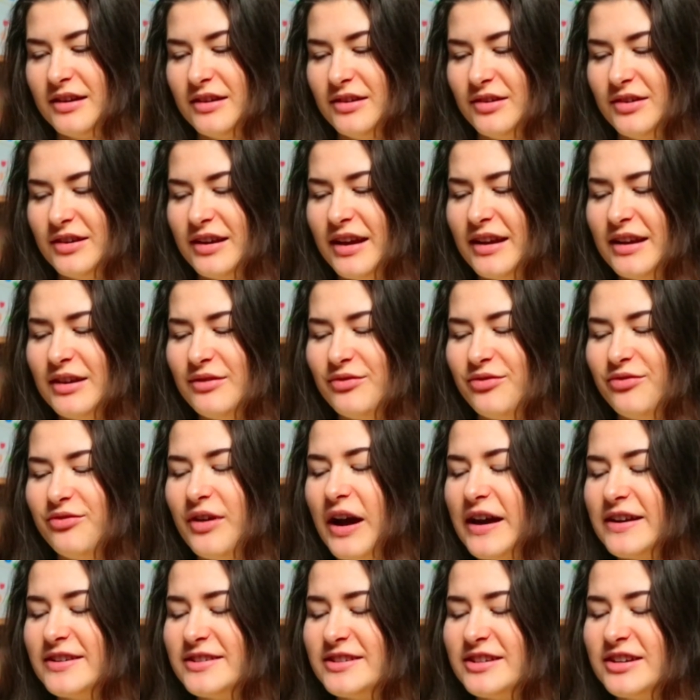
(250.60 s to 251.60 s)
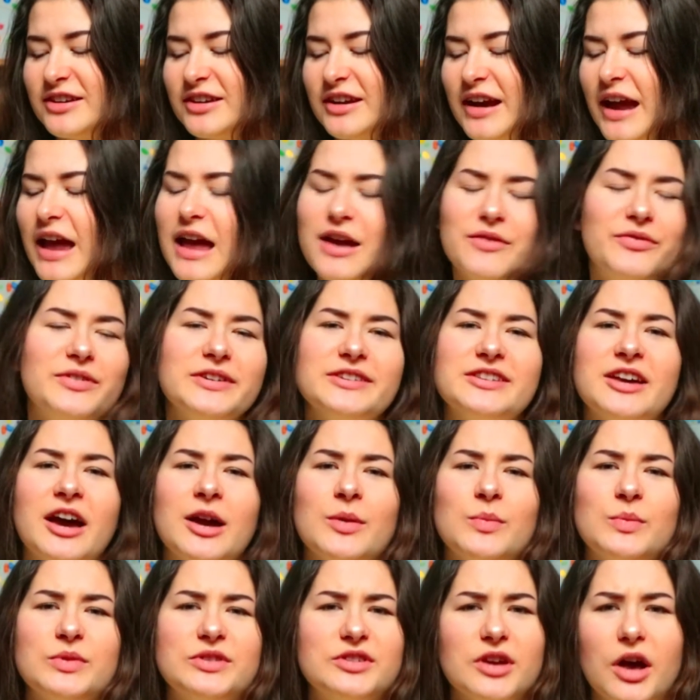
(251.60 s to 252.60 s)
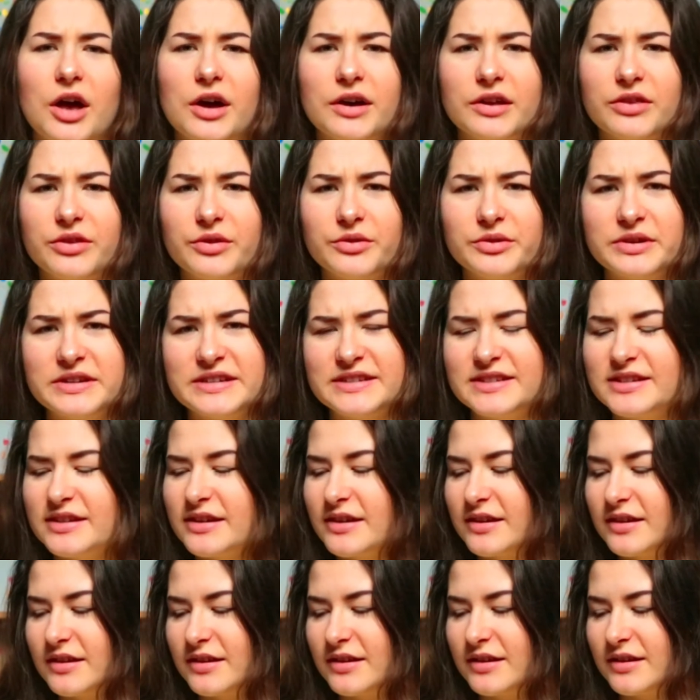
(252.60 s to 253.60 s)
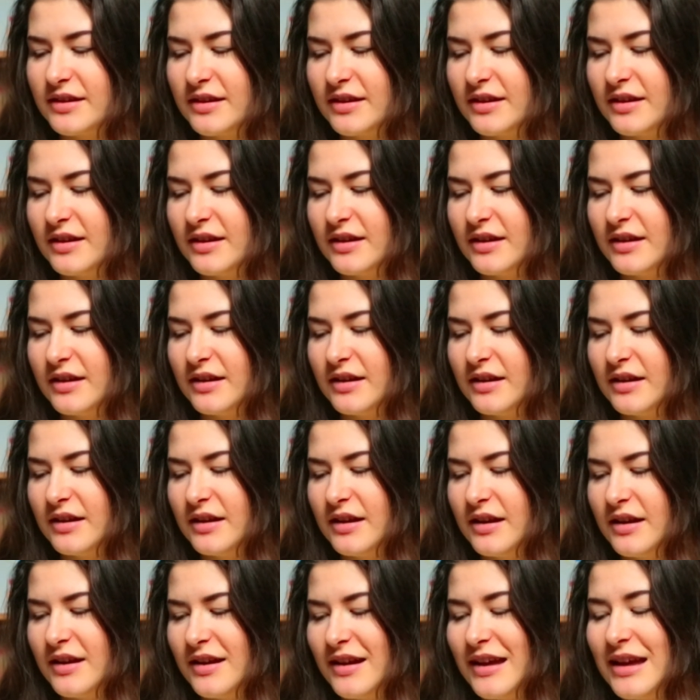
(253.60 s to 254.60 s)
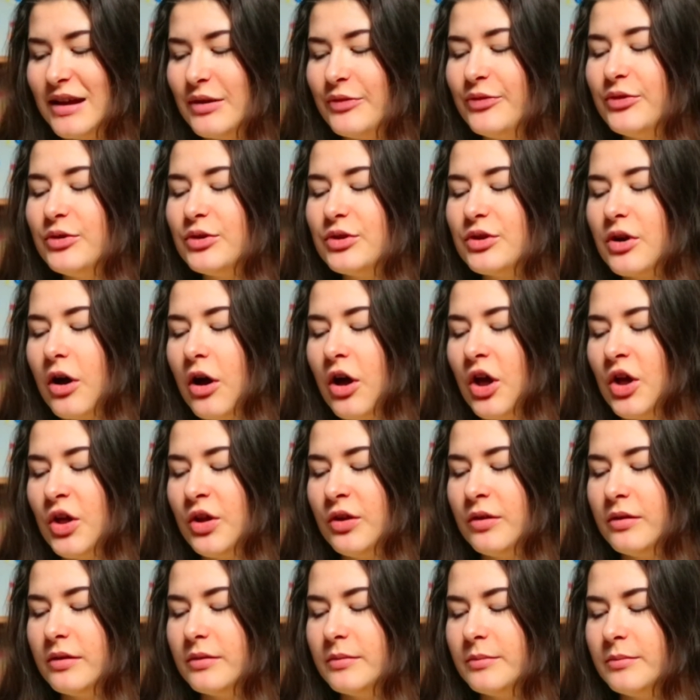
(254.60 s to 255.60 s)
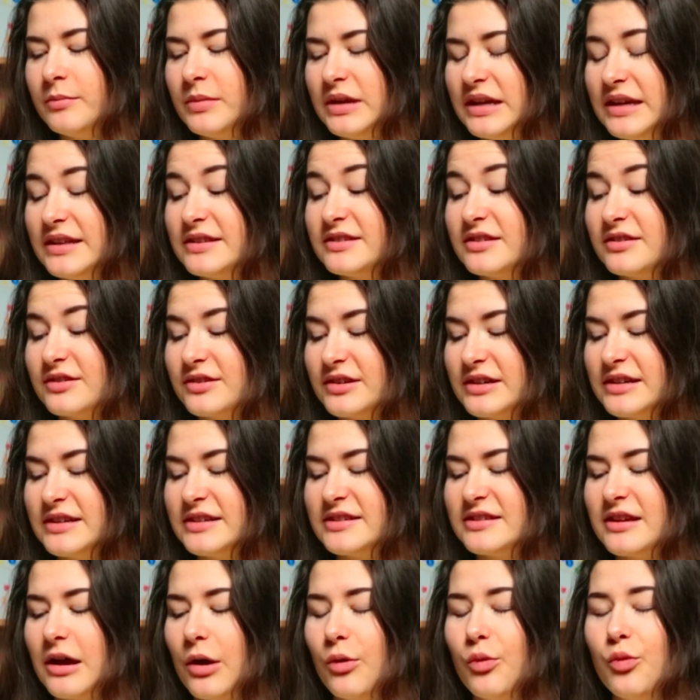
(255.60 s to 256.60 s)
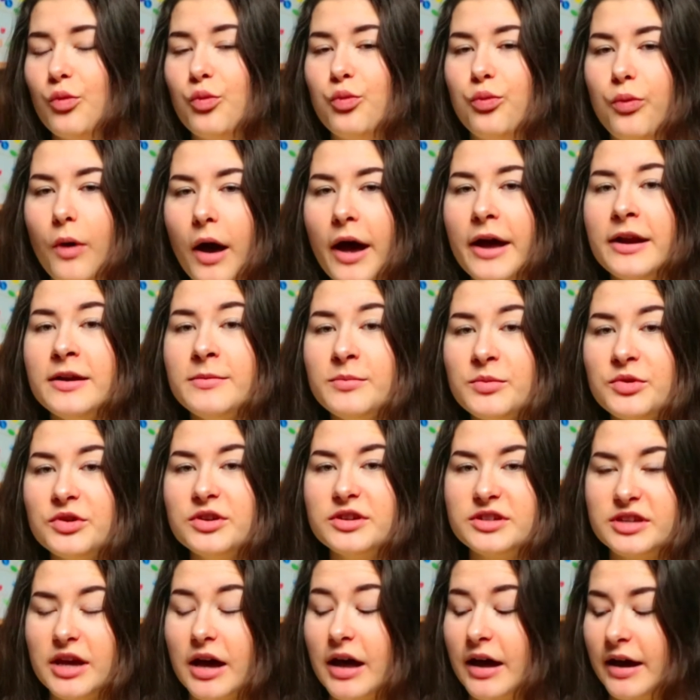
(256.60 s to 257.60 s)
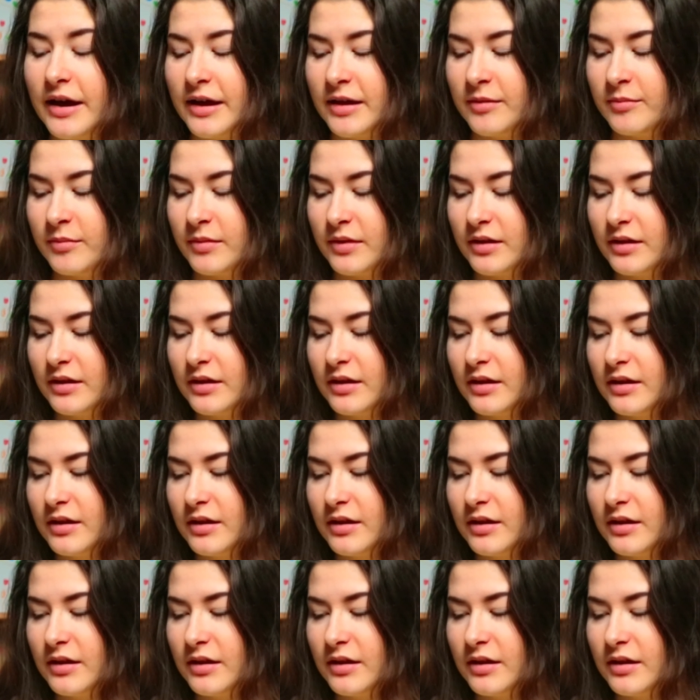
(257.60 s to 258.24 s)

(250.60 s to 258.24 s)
You're getting feistier every time we talk, Theresa. If you call me Theresa one more time.